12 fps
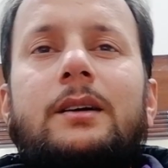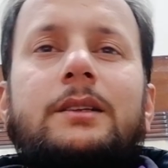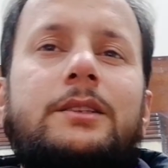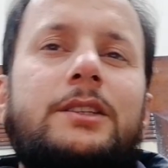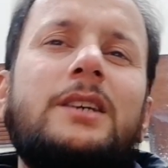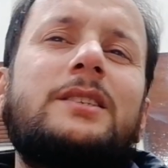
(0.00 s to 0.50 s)

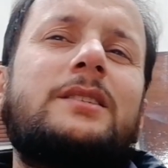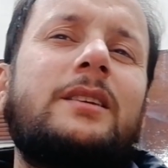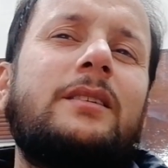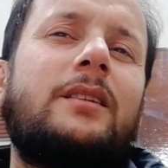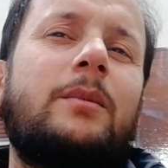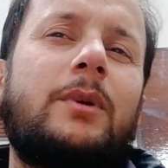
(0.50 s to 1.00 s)

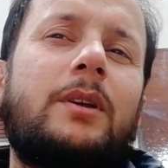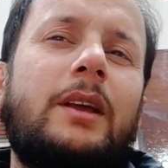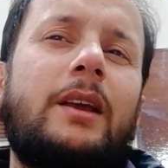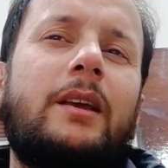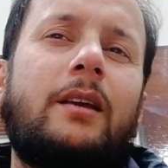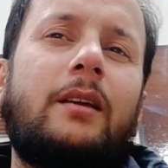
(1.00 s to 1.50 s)
Justin
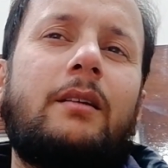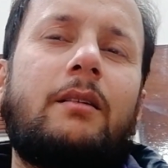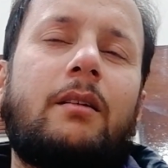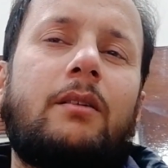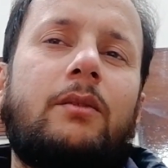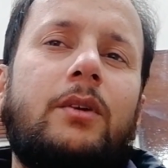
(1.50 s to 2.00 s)
Timberlake
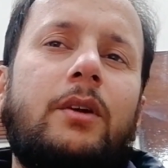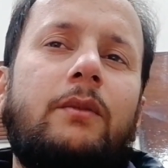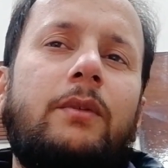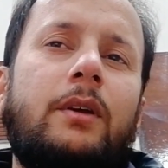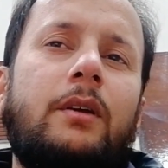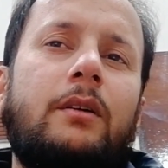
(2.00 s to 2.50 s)

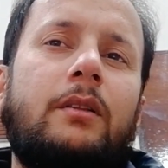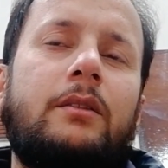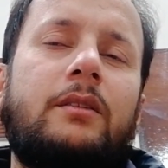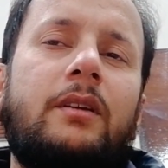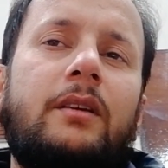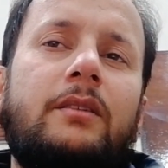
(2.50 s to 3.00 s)

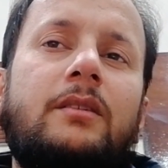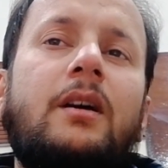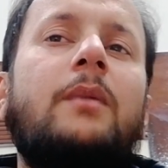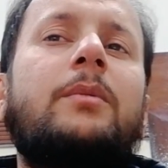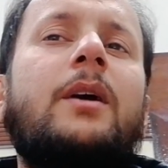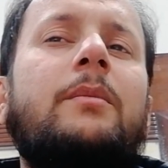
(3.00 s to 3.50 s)
reveals his
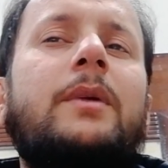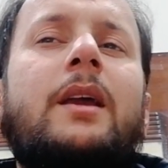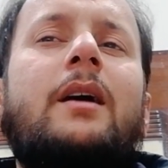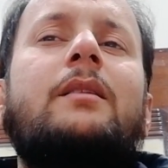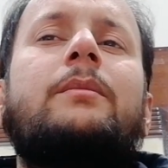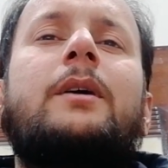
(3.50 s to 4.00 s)
upcoming
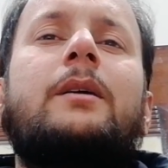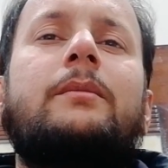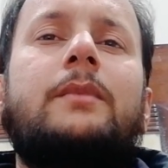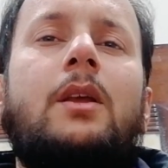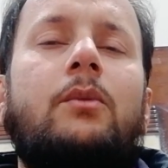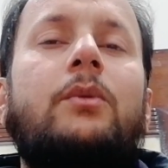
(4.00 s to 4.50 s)

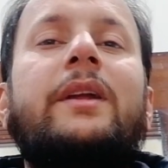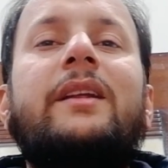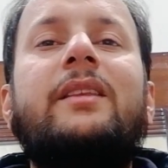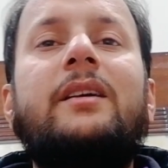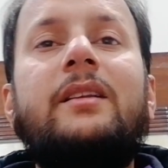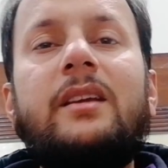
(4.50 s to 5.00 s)
album. Read
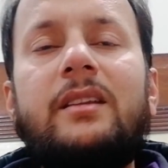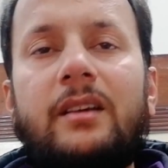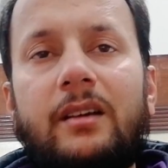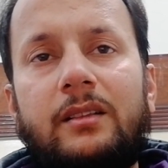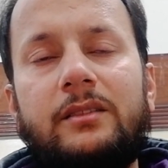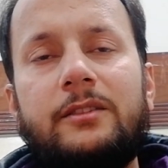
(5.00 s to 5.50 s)
the
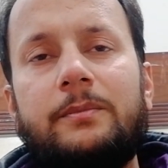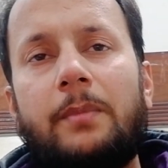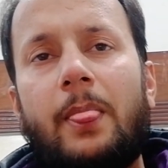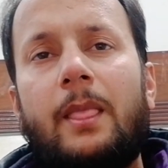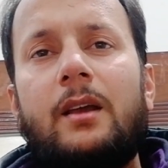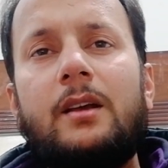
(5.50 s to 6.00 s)
details.
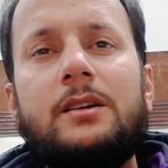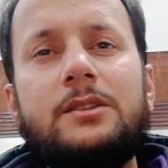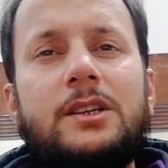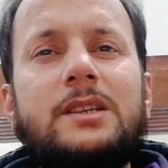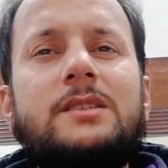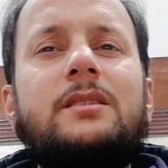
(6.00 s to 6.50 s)

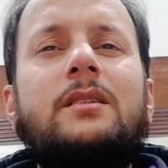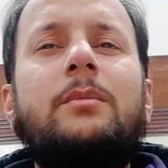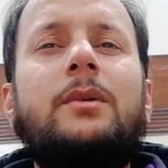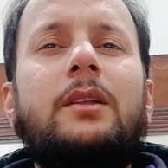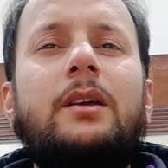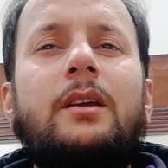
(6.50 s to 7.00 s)
Justin
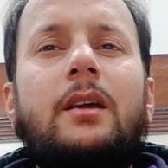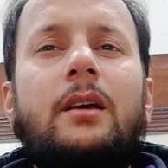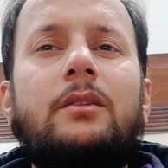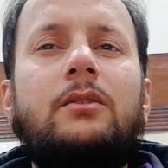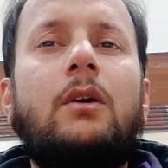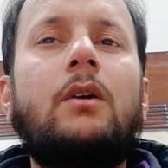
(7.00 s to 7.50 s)
Timberlake
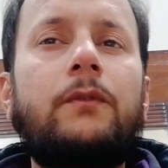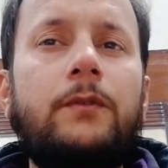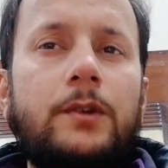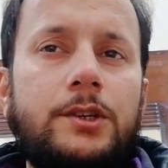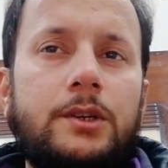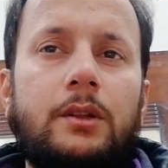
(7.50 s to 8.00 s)
has
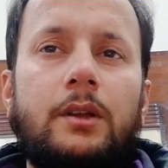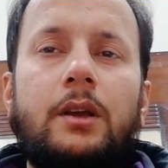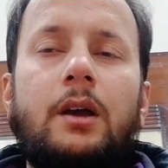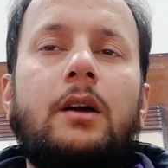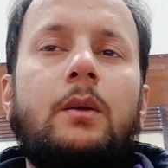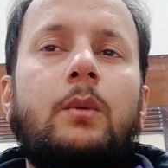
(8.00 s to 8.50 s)
officially
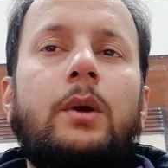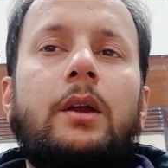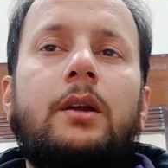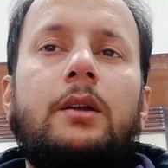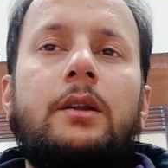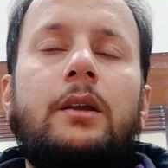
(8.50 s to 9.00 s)

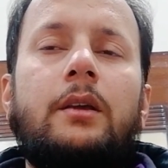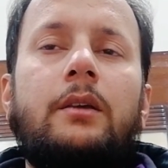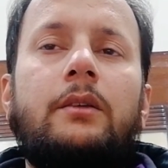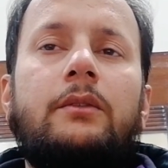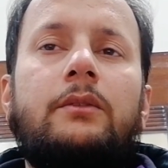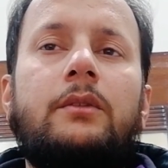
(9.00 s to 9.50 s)
unveiled
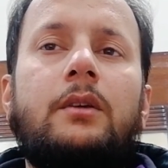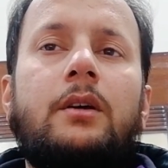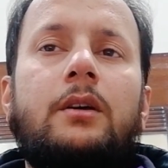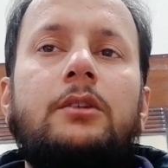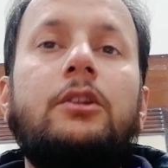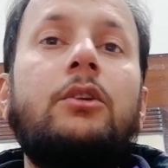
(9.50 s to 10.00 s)
his
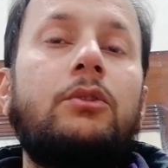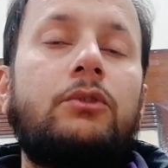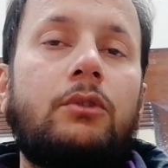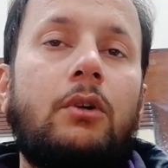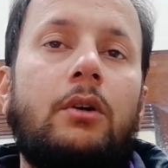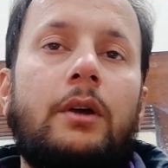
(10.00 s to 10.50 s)
new
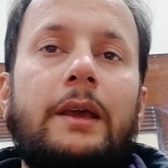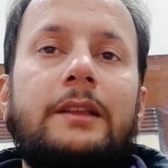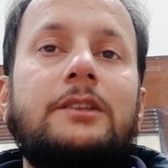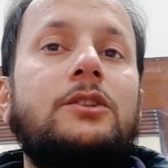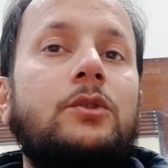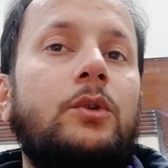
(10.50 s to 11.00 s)
song
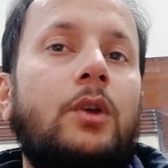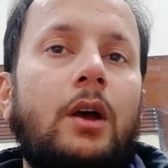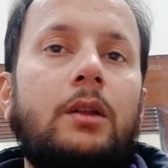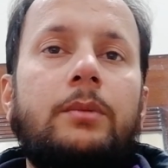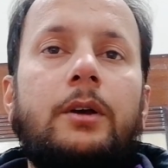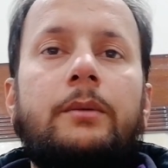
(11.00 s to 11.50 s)
and studio
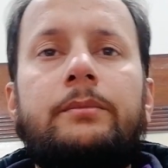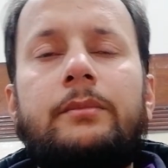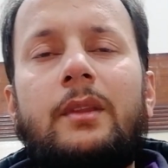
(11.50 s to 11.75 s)
album.